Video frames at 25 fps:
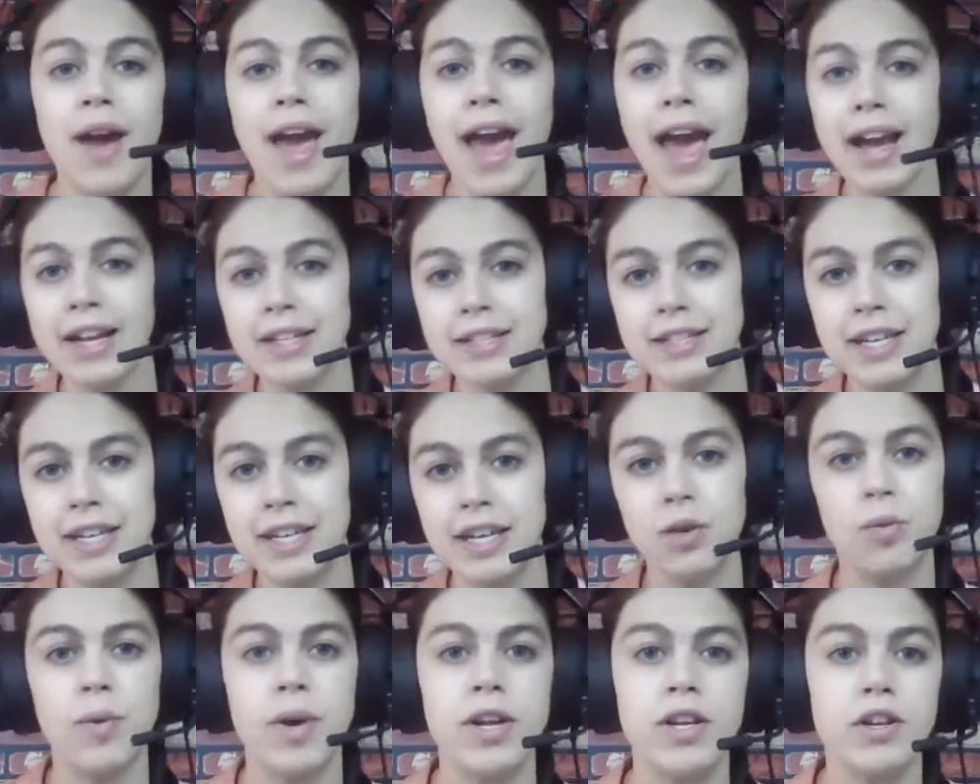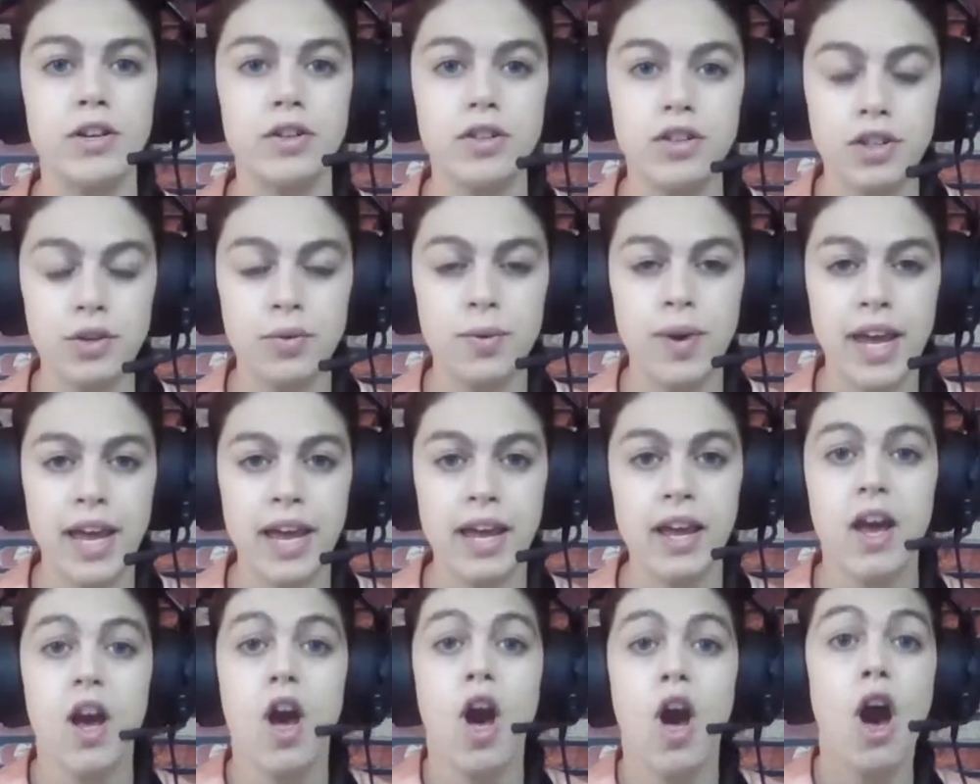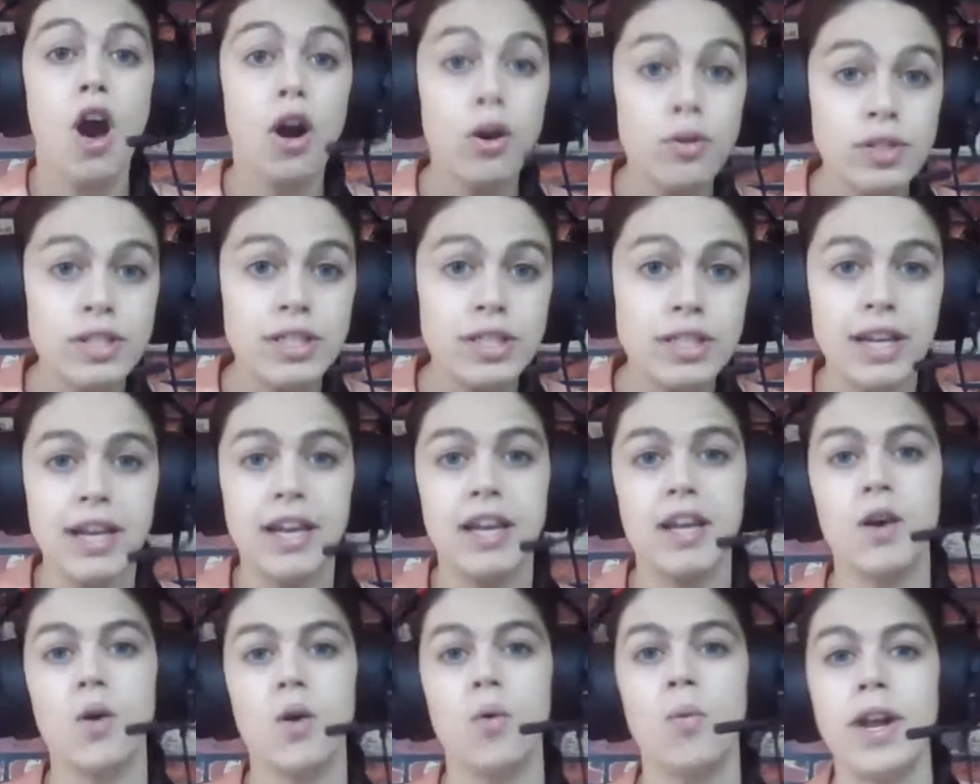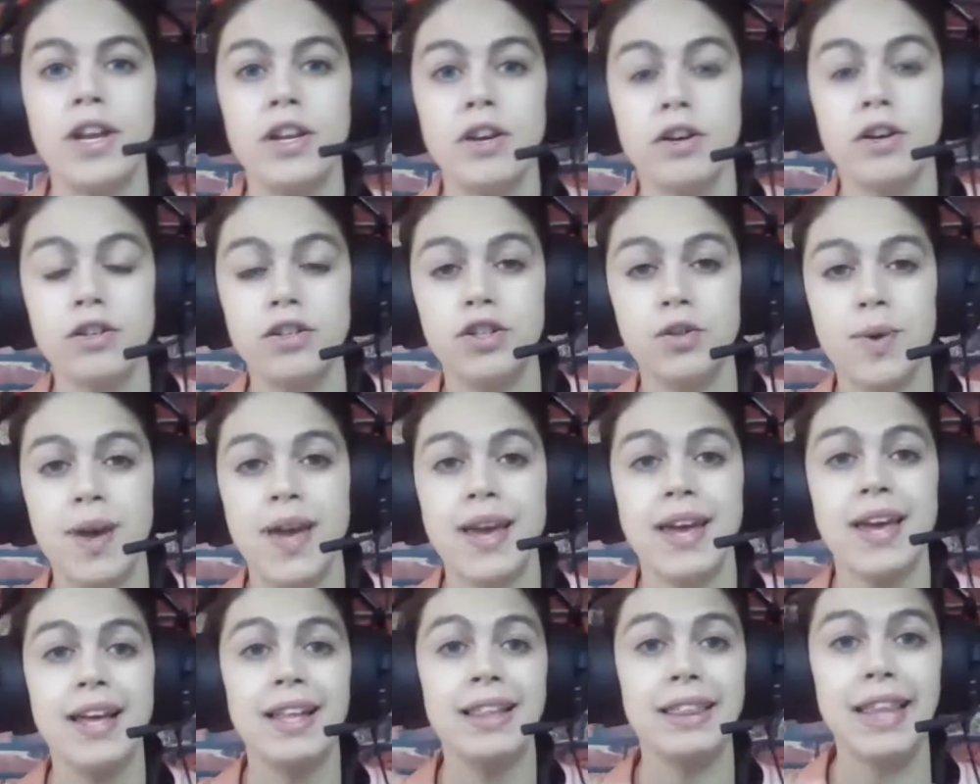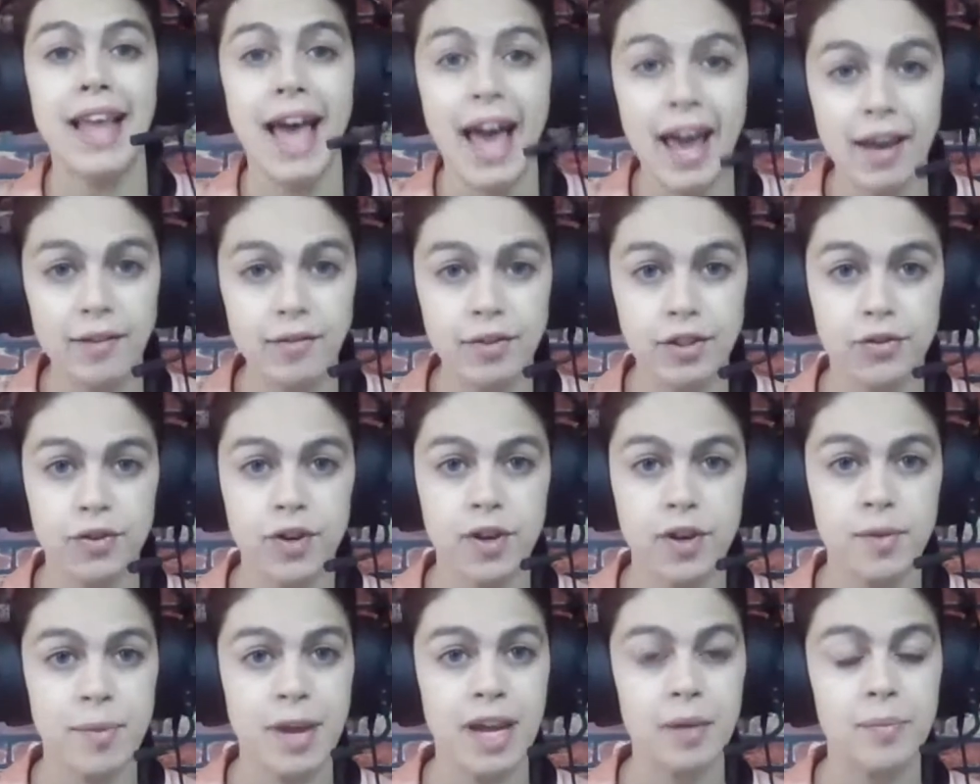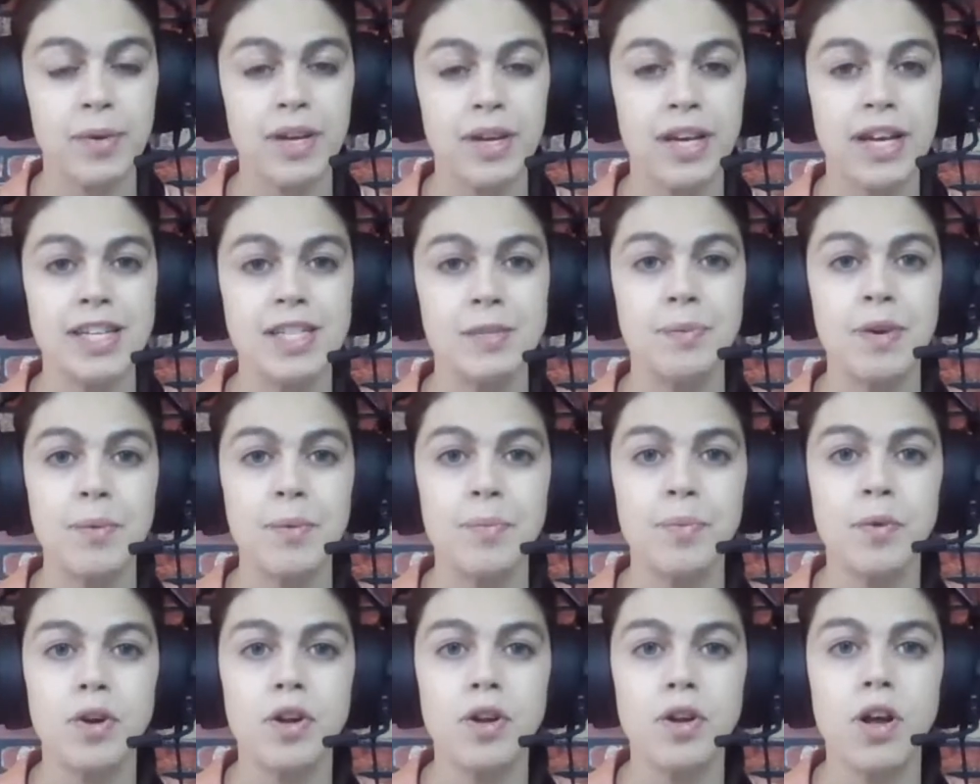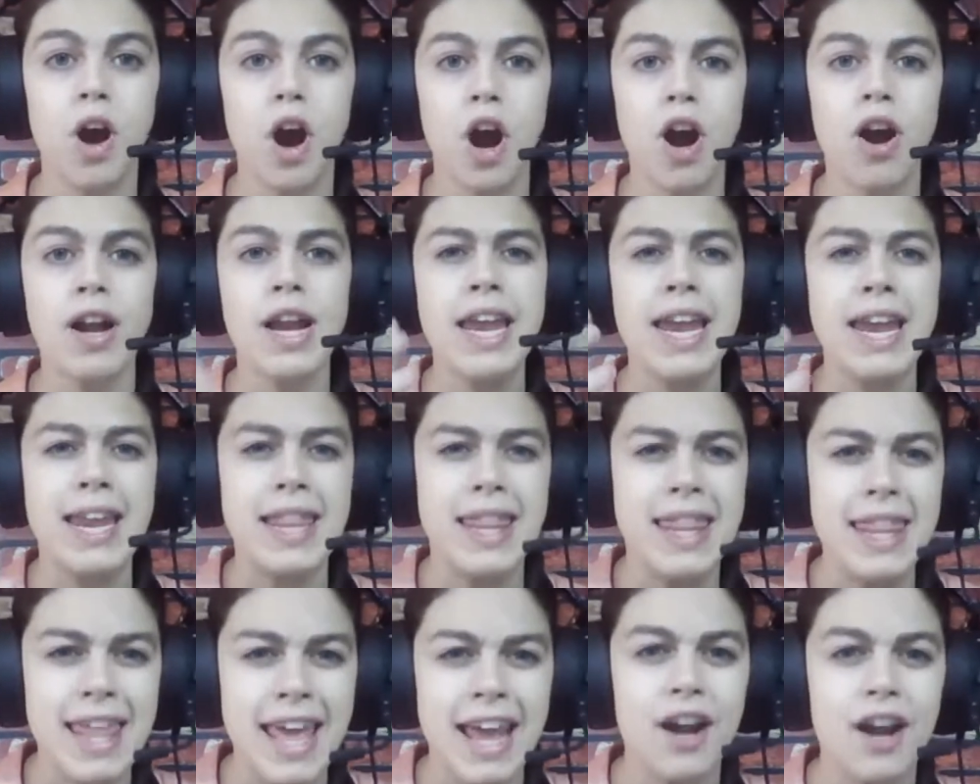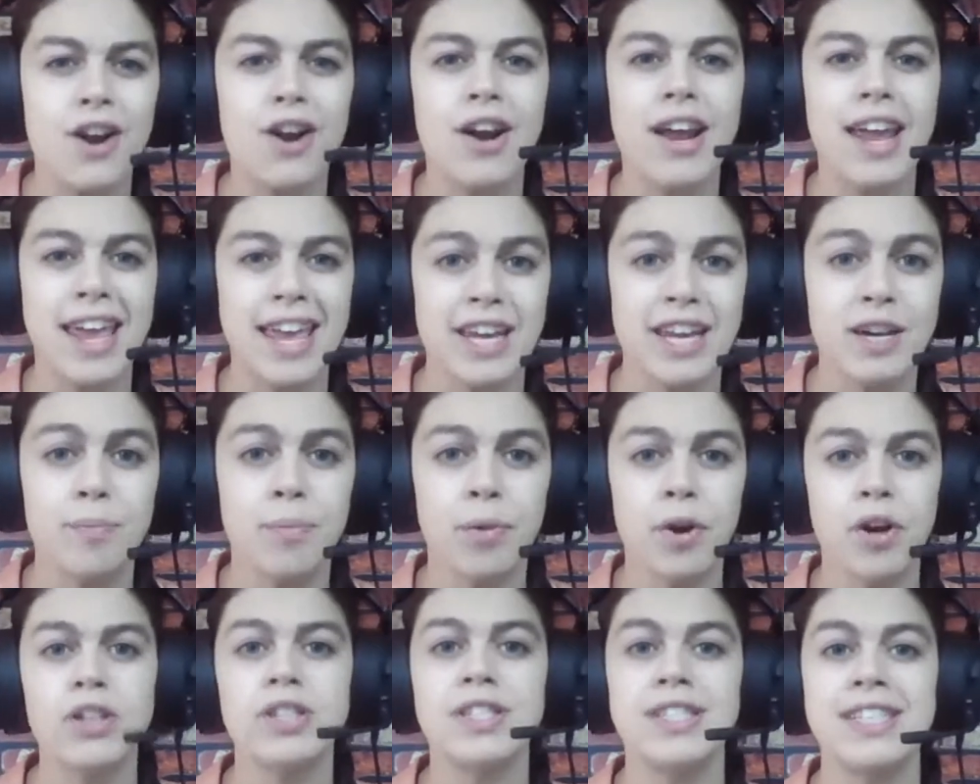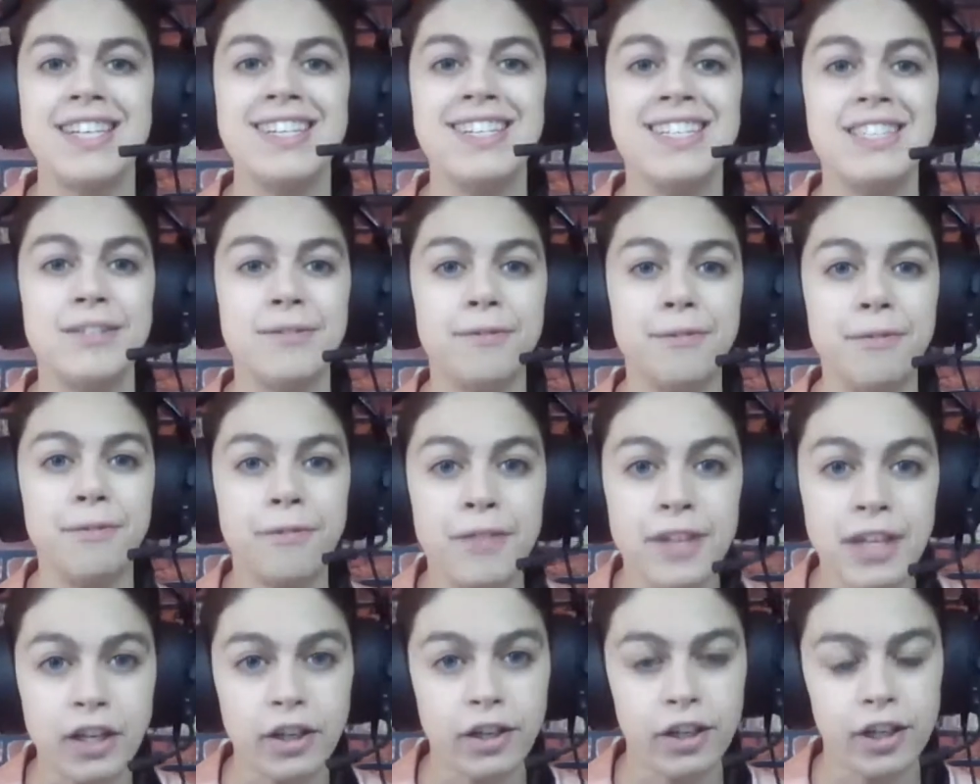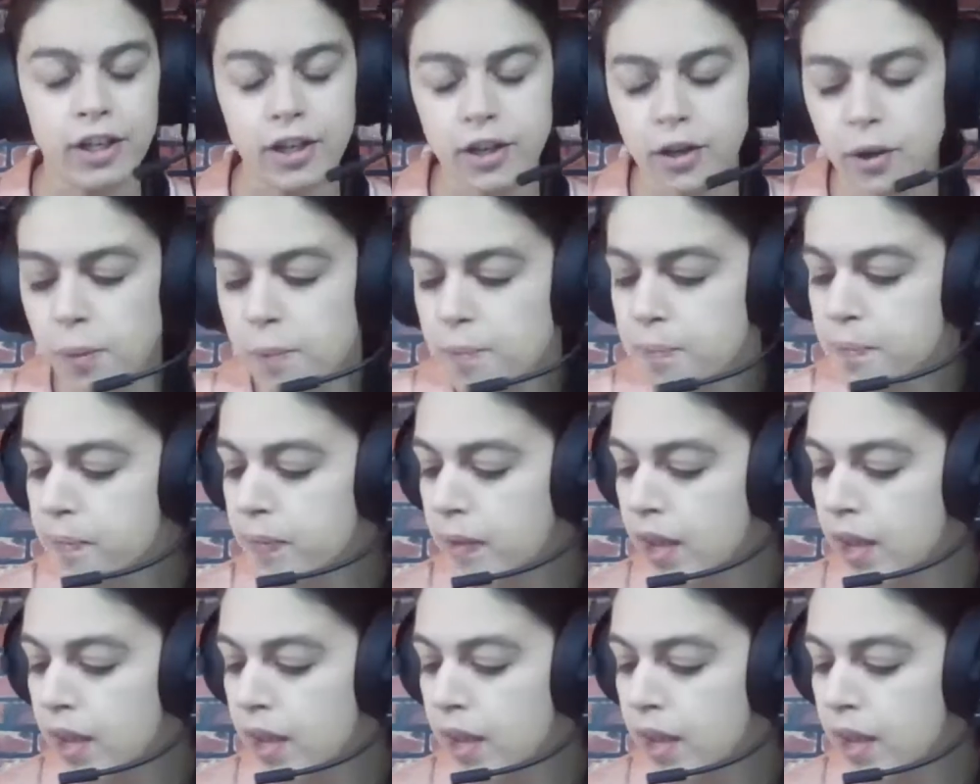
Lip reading: acting, when you're doing hosting, when you're doing live streaming, because people aren't there in person to feel you.